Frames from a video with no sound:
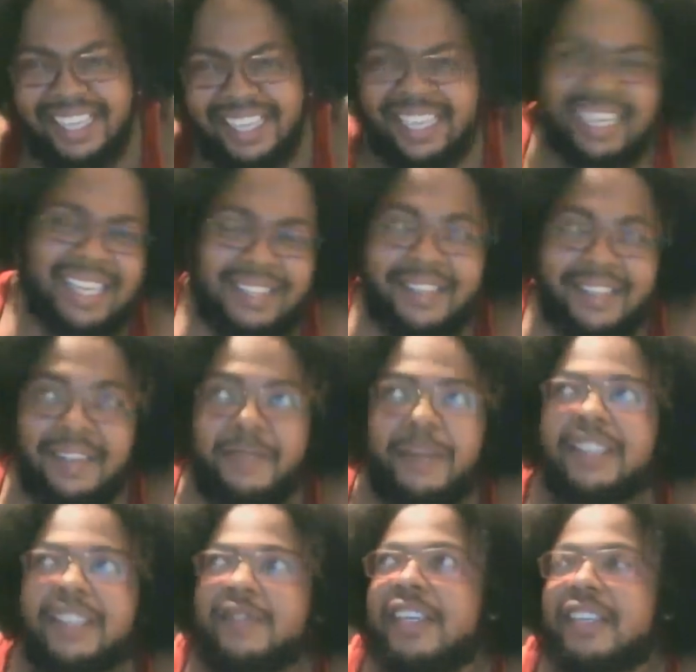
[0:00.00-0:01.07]
eat. I'm
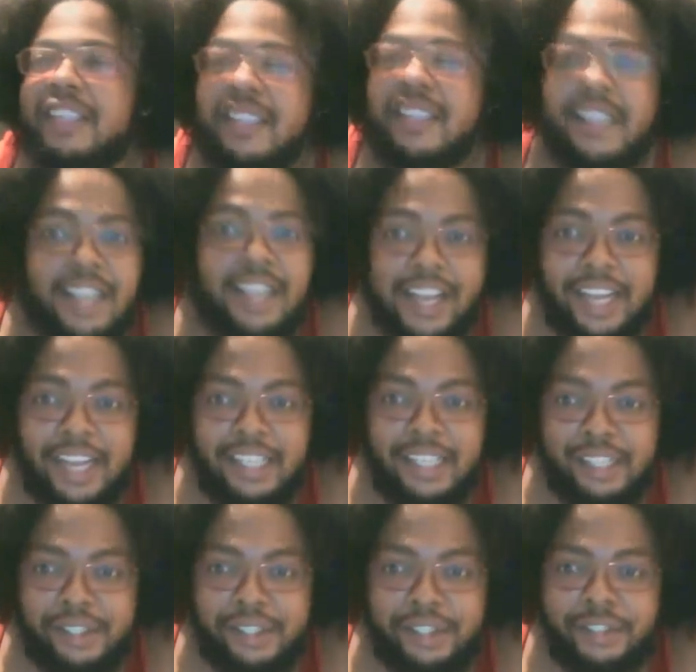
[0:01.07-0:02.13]
about to be eating like Kakashi
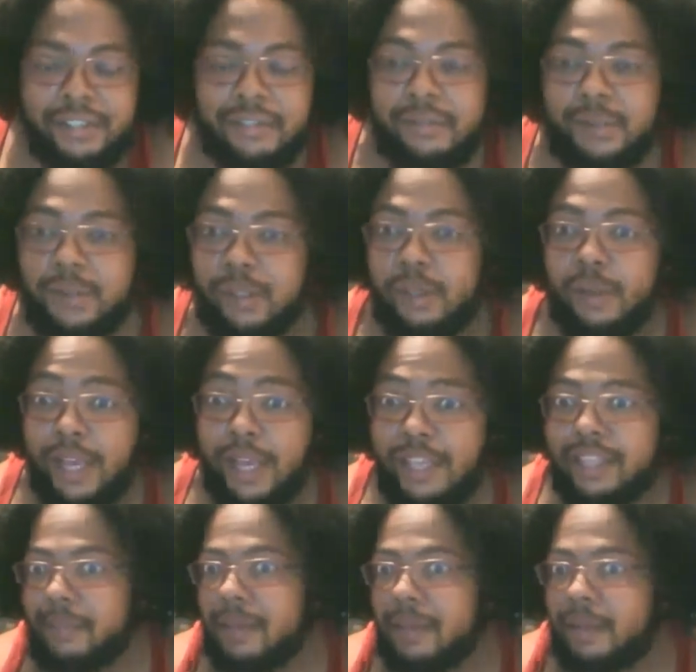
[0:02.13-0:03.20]
cereal, so like
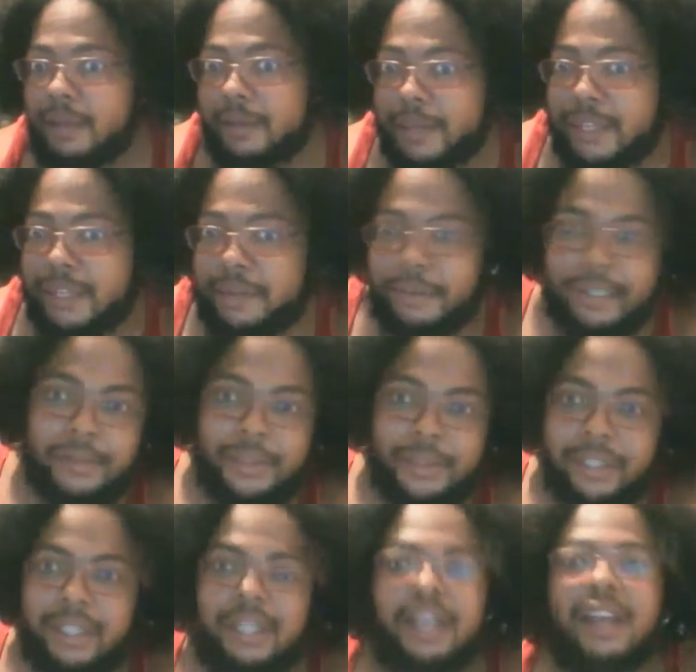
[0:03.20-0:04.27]
that may be the plan the next
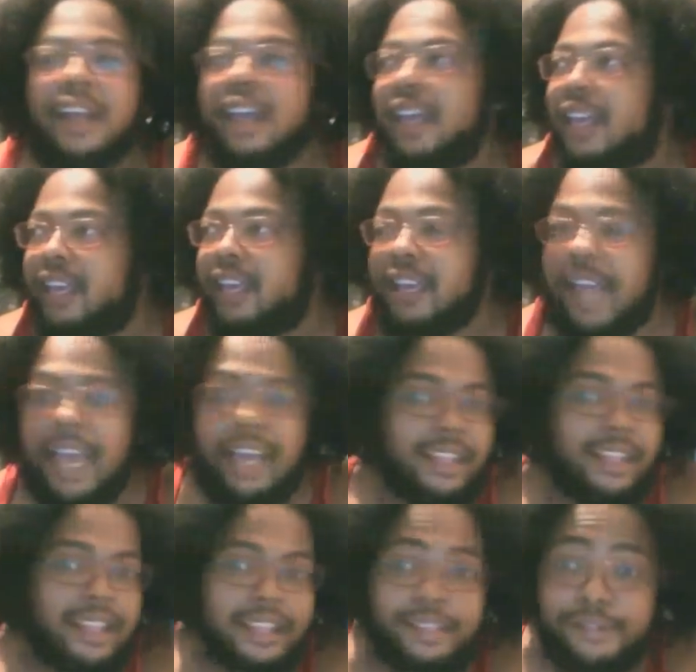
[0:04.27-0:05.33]
week, and adding
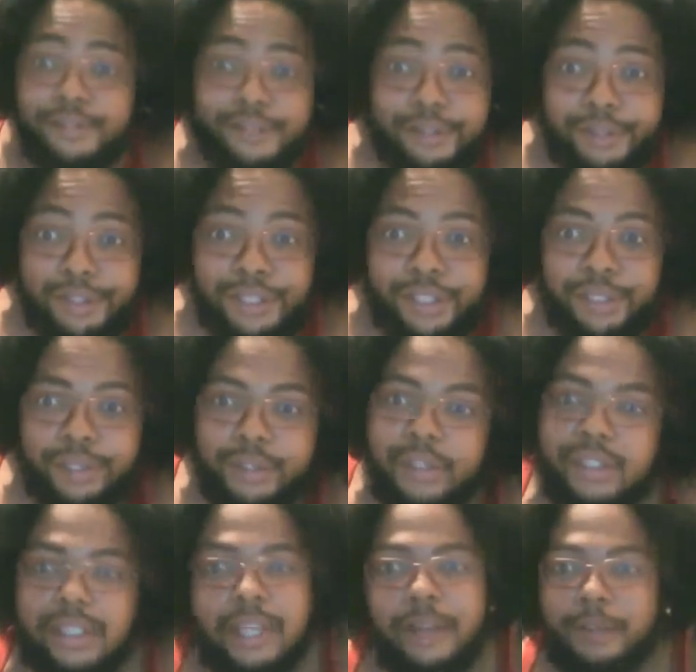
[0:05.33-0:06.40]
like some fruit too
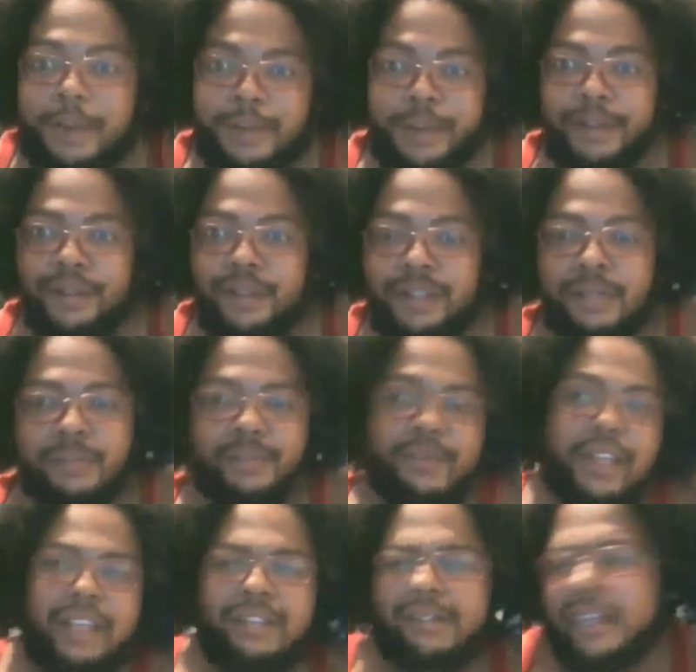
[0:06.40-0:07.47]
to like my meals
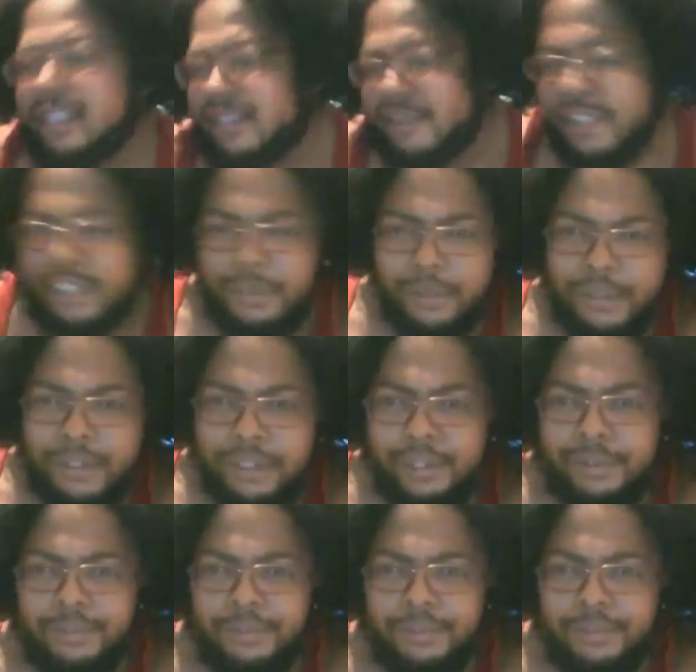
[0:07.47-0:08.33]
and like some vegetables too.